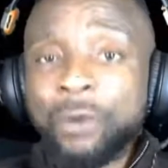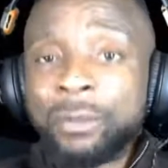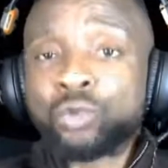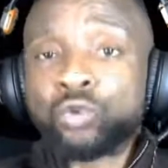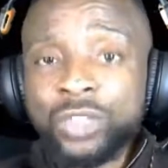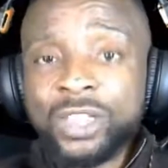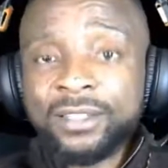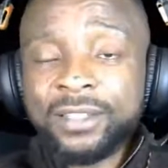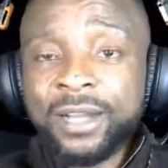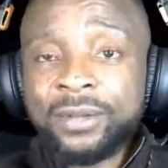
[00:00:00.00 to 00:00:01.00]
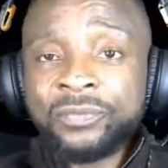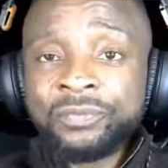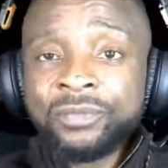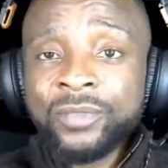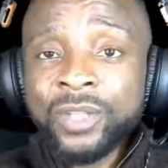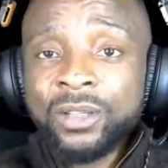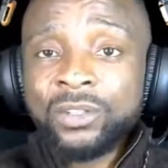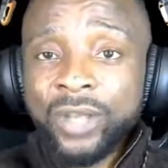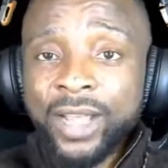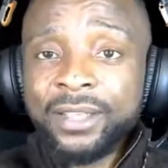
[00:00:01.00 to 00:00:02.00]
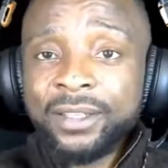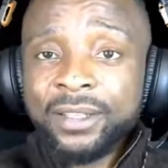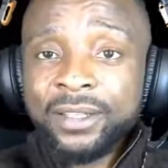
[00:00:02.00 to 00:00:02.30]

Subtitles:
about 2 years now, right?